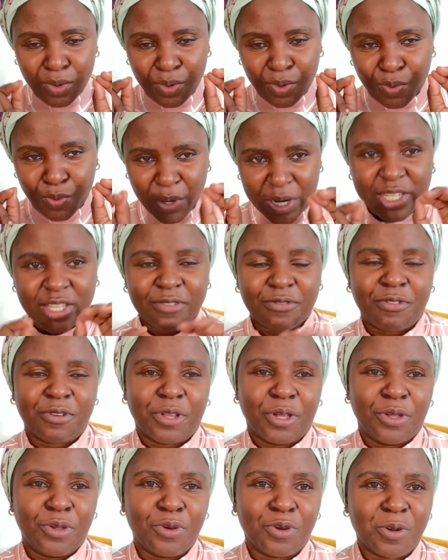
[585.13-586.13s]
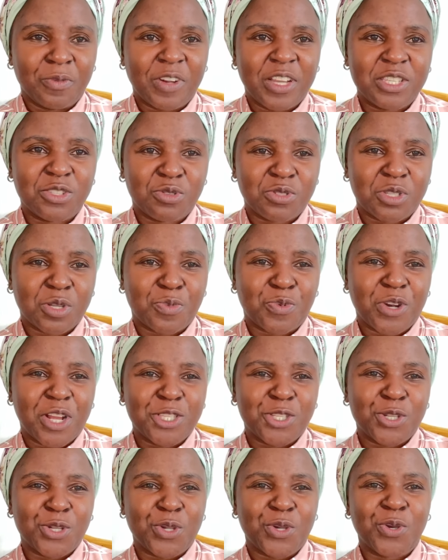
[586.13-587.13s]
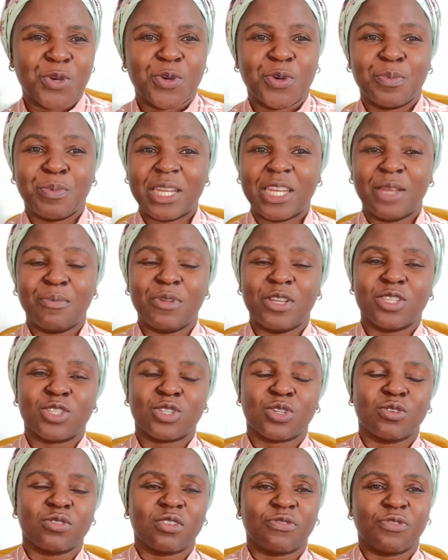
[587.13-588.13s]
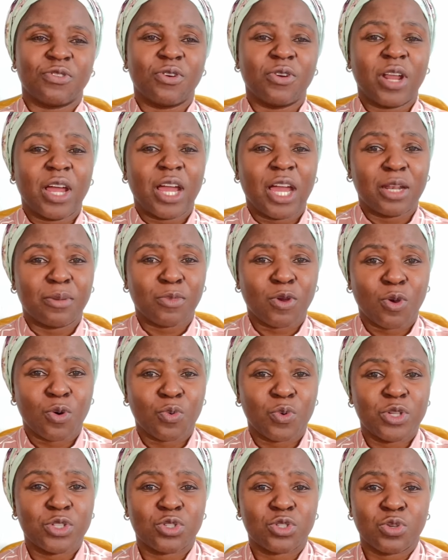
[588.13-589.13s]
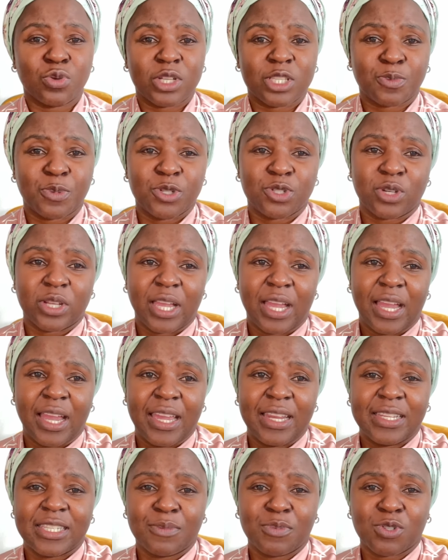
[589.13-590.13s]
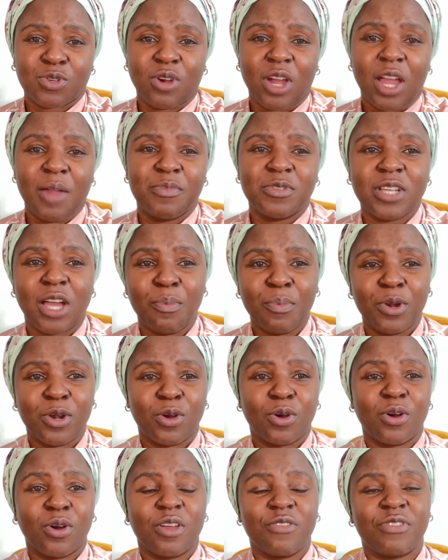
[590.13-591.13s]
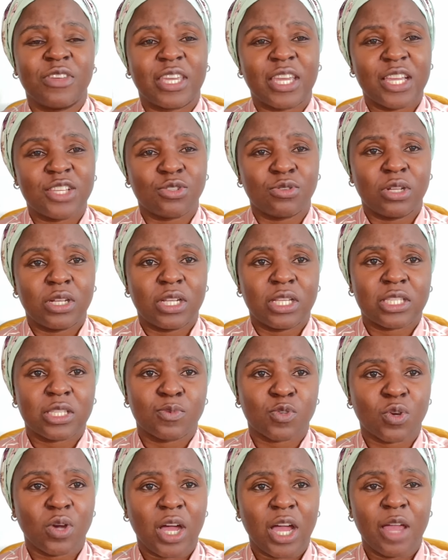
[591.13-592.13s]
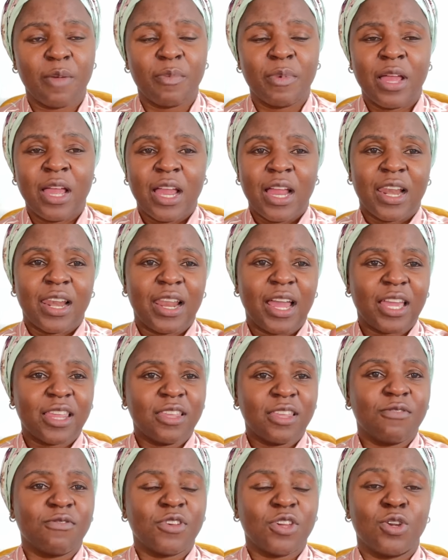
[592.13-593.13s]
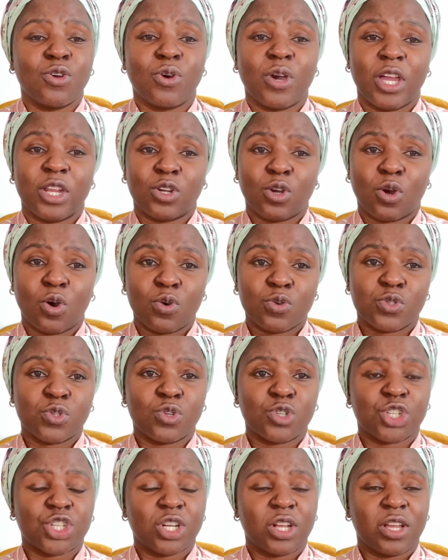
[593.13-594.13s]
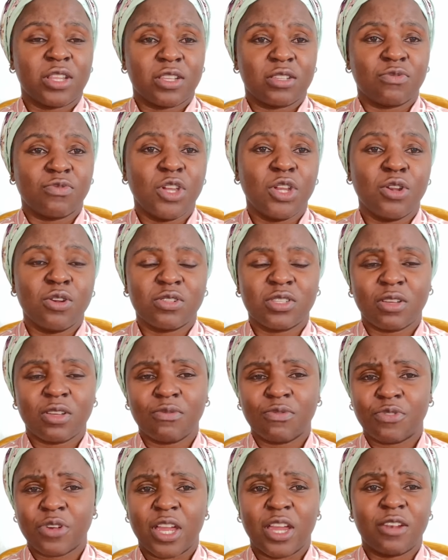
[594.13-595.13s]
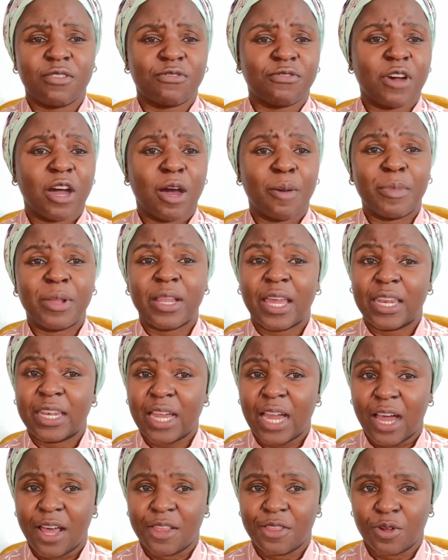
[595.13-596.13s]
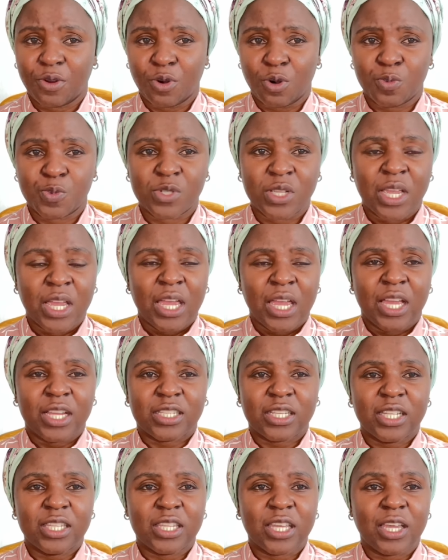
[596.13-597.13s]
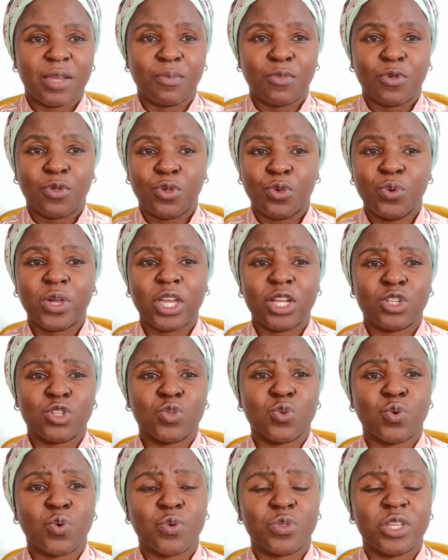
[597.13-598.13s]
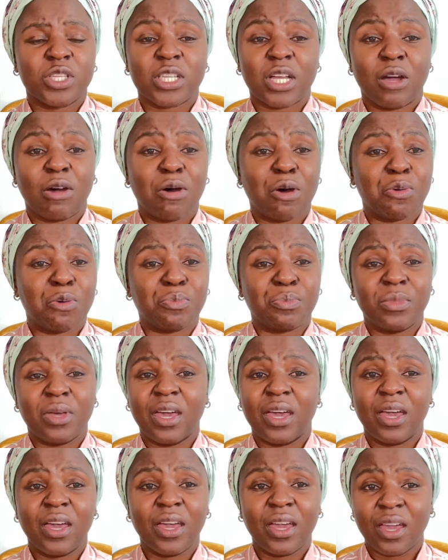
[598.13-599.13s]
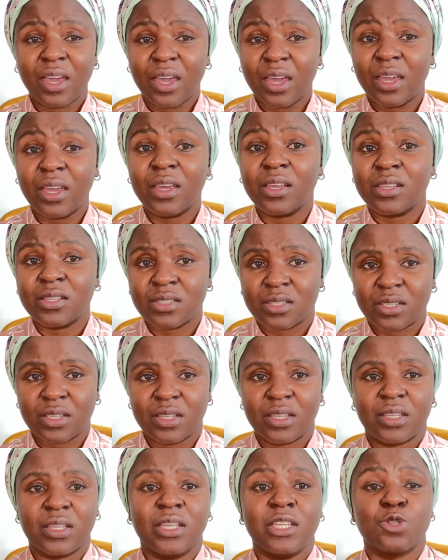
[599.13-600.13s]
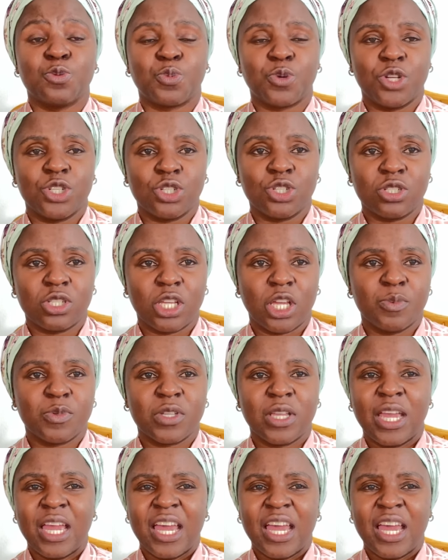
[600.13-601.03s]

waiting for the universe to surprise you. My name is Cutie Flora and I'm always your spiritual guide. Subscribe down below if in case you didn't subscribe, like the video and also share this video with some friend, family and other groups and telling them you can do these are amazing spiritual tips.